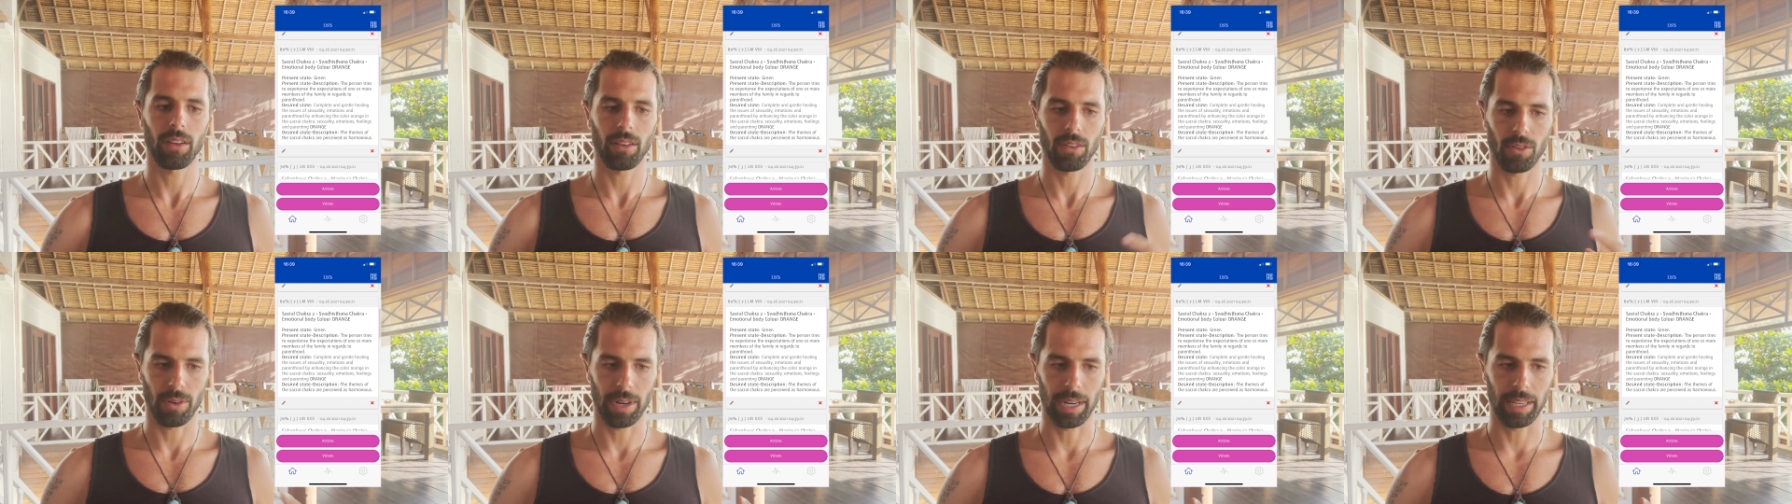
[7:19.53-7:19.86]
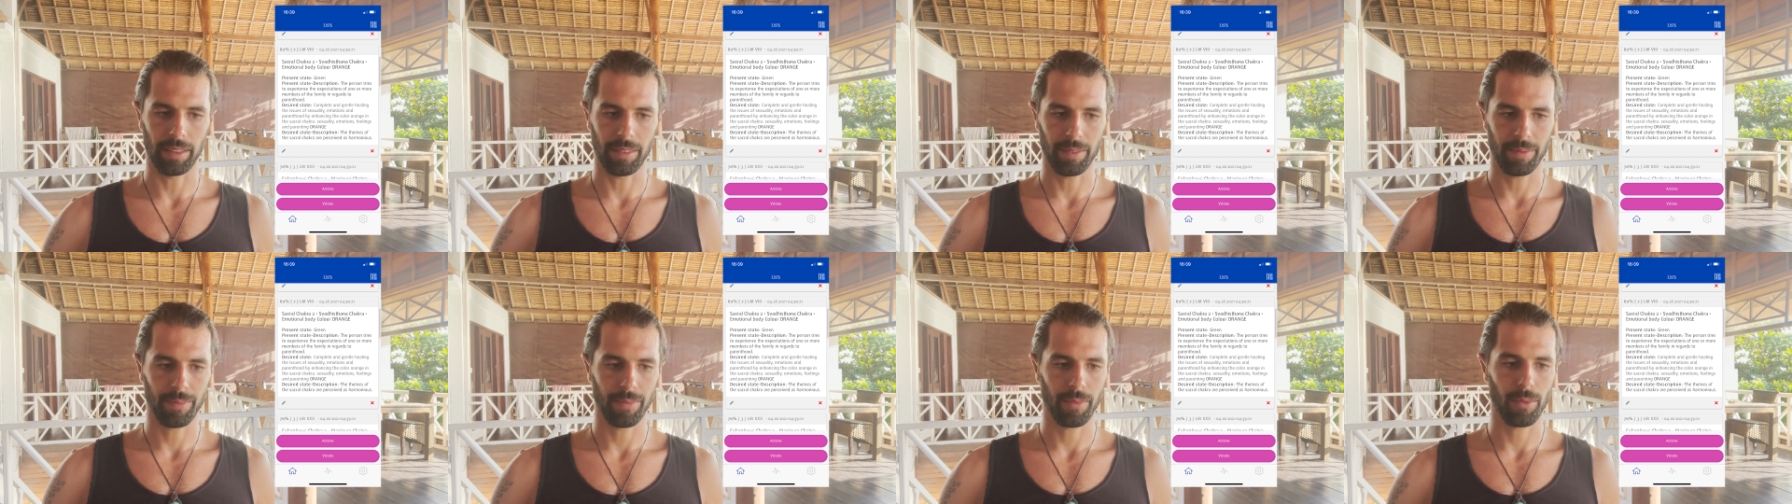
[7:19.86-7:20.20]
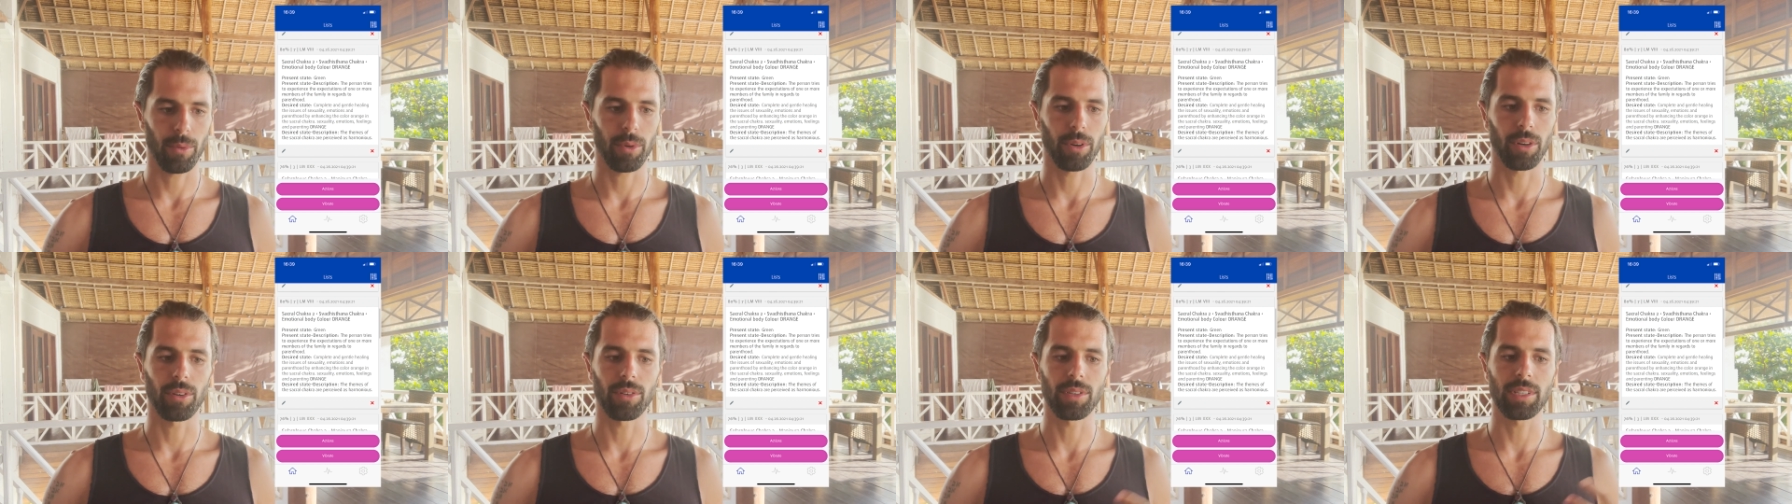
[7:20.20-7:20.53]
Great.
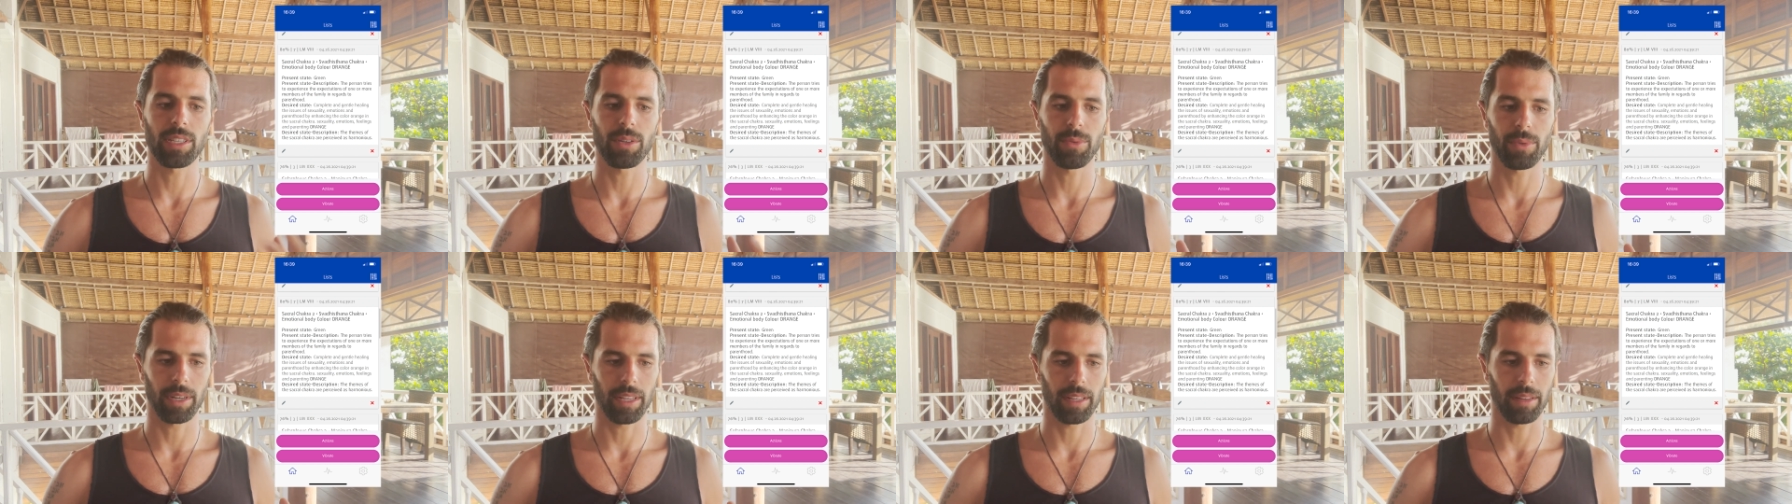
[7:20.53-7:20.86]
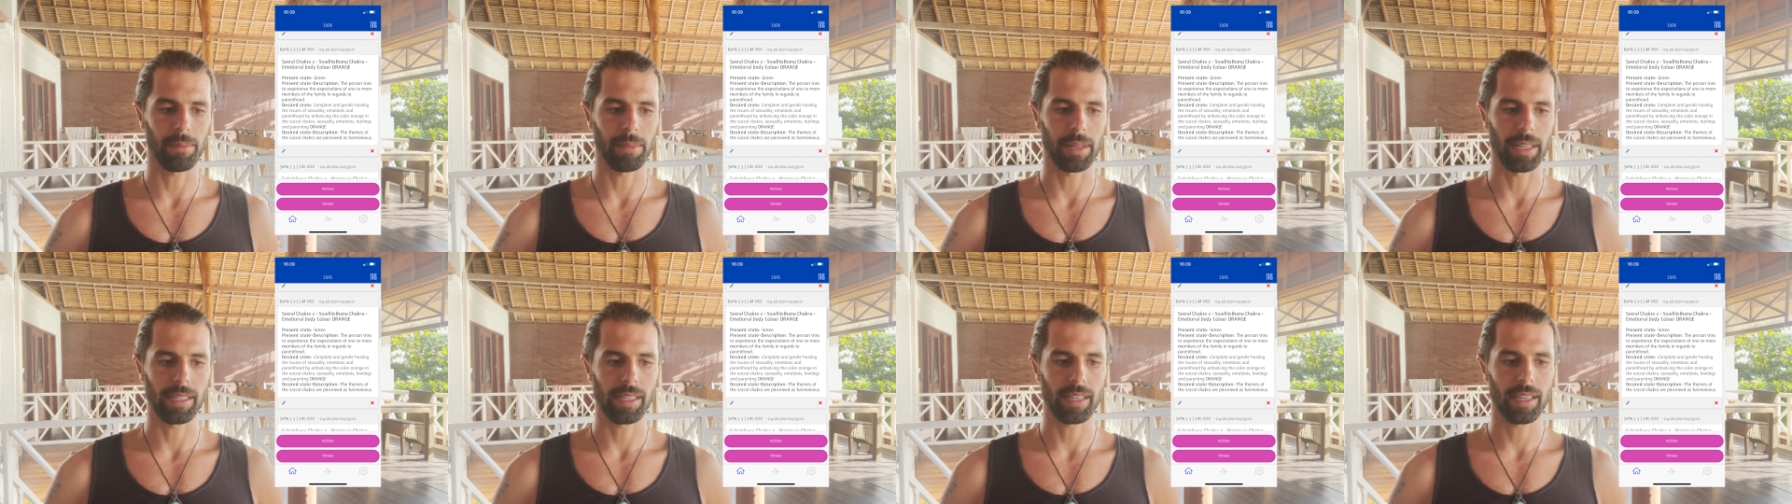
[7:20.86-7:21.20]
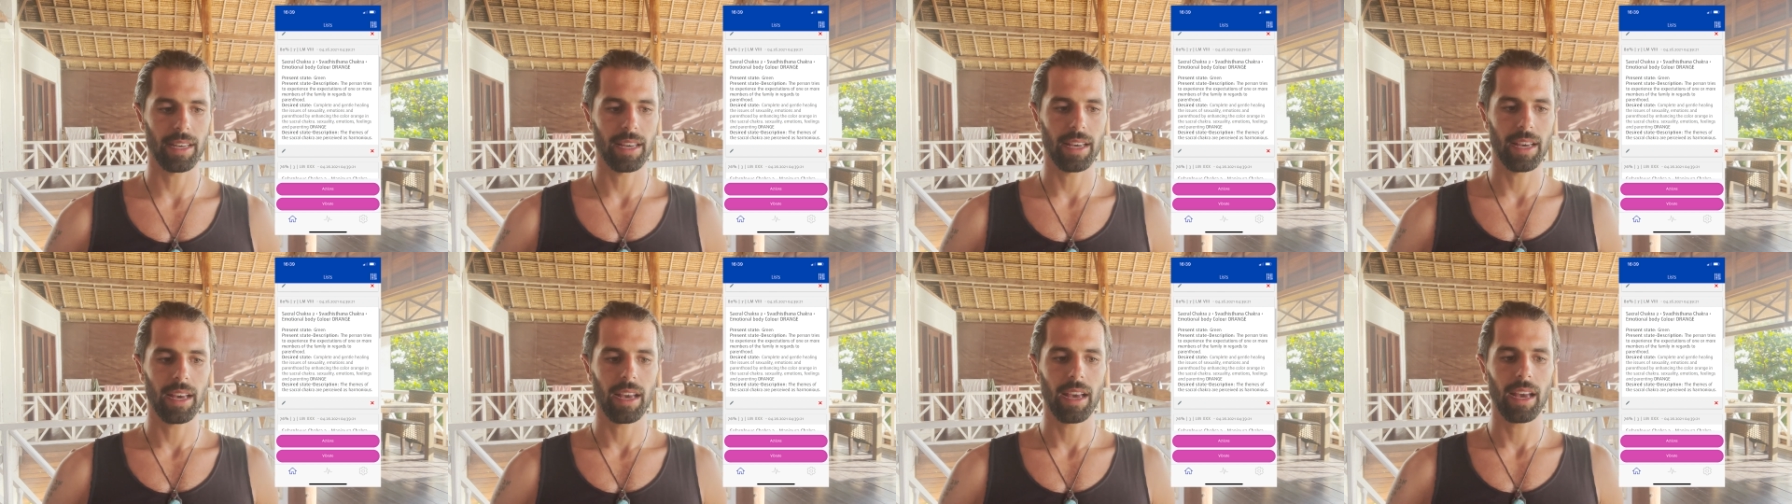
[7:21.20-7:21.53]
We're going to see what it means.
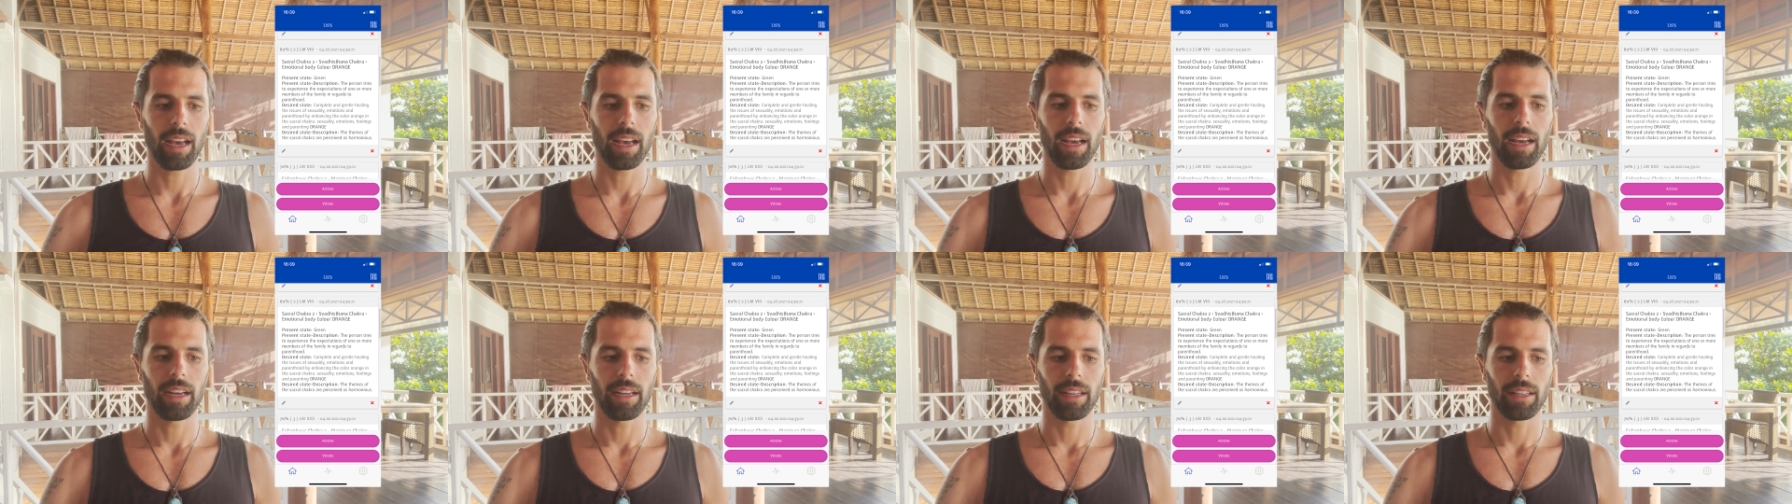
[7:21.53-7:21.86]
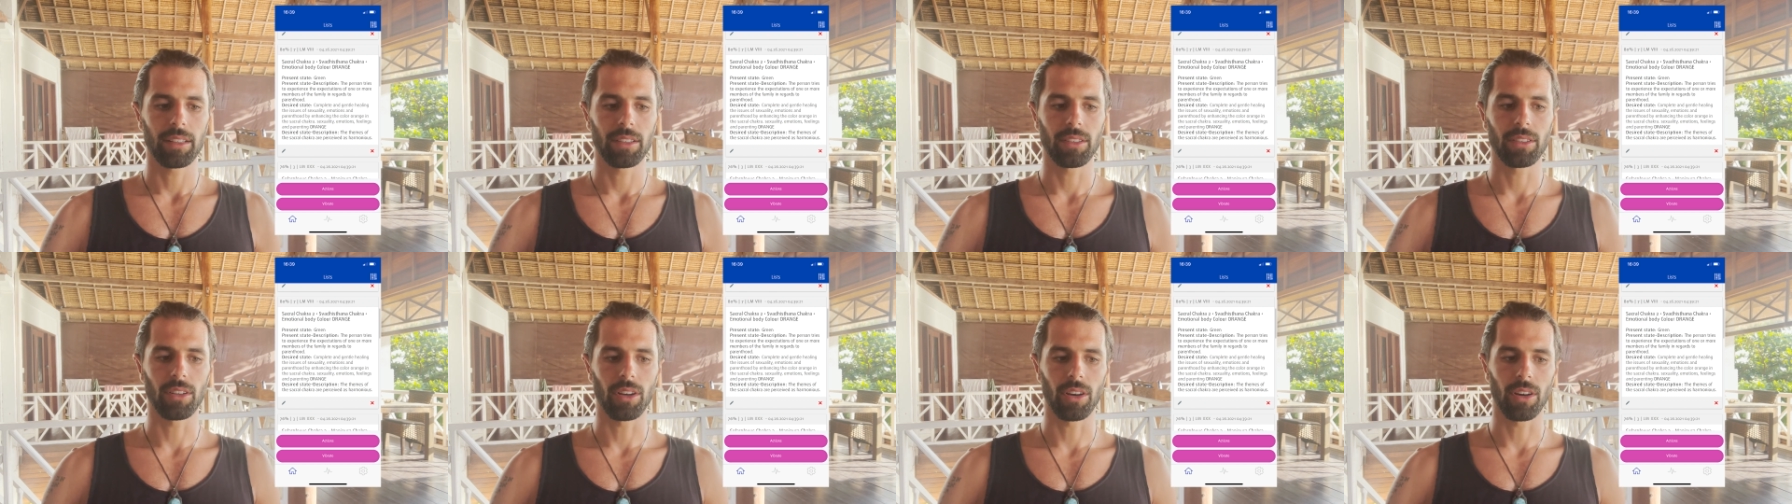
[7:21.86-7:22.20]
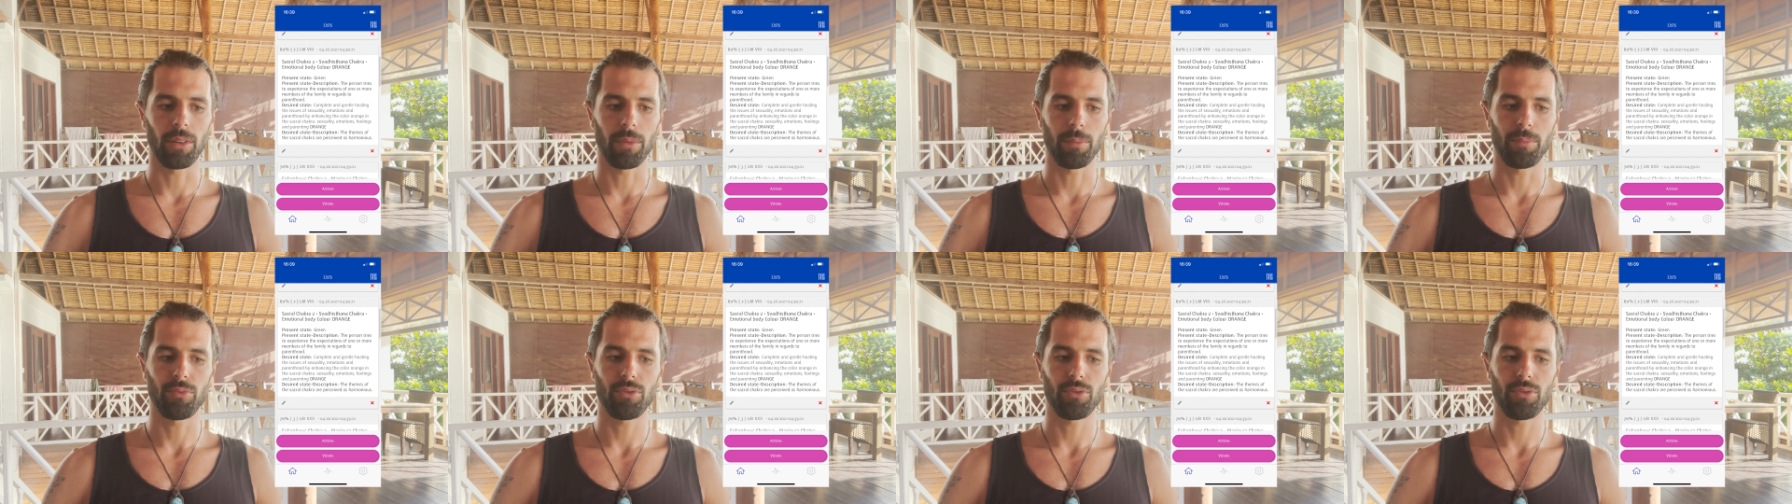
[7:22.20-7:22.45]
The